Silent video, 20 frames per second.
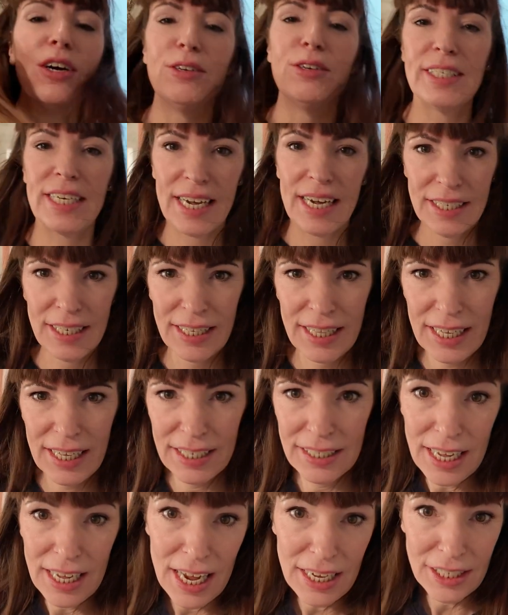those kind of
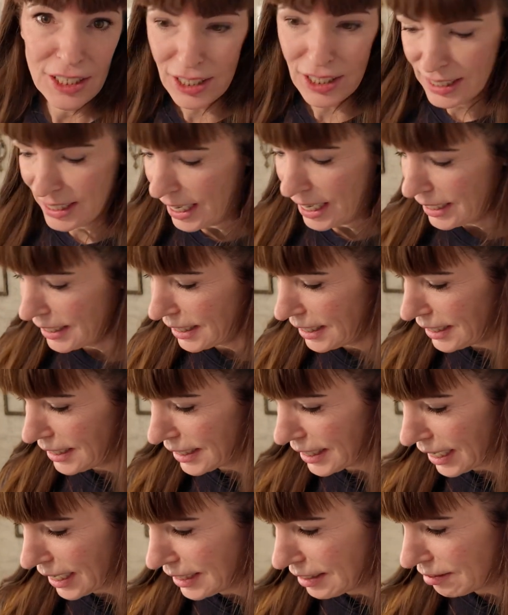things? I just like
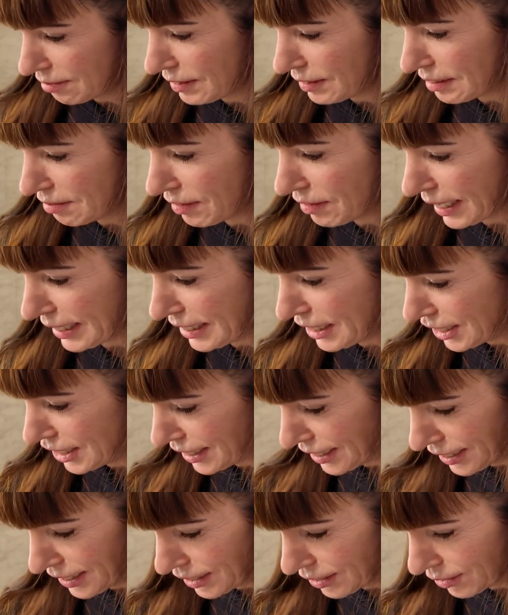these kind of
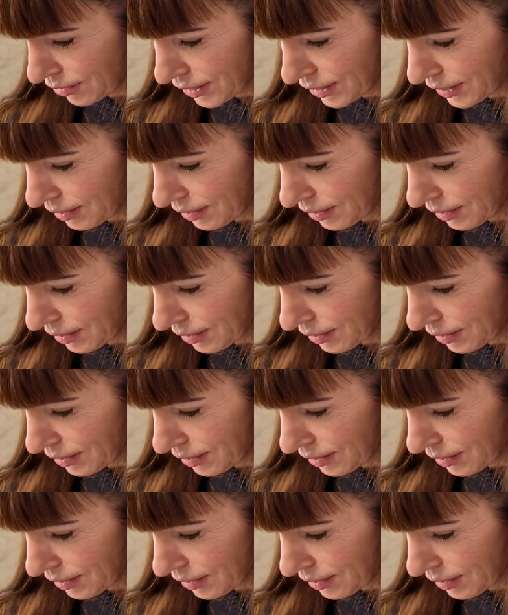inventions or